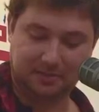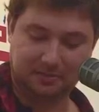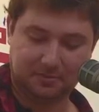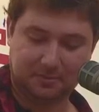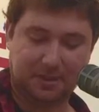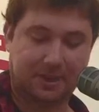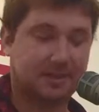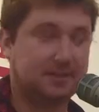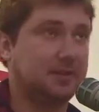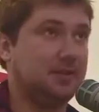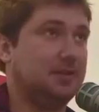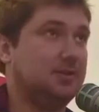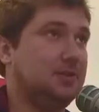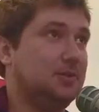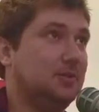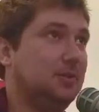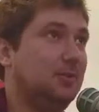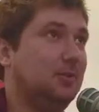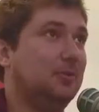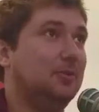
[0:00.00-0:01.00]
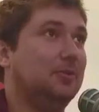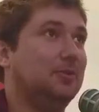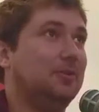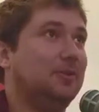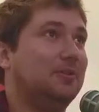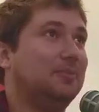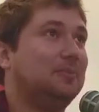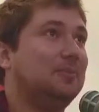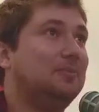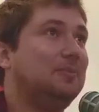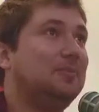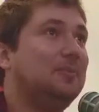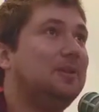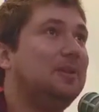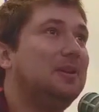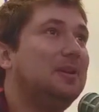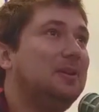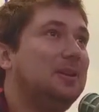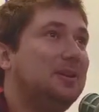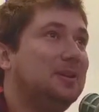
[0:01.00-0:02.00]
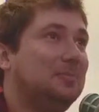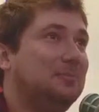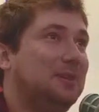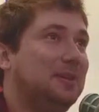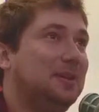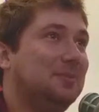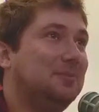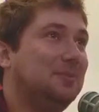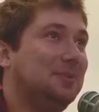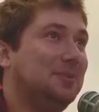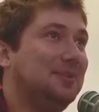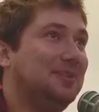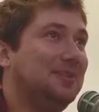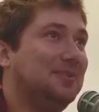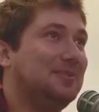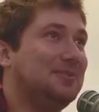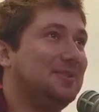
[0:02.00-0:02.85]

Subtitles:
like I said, 2 holes, and it's getting beat up pretty good.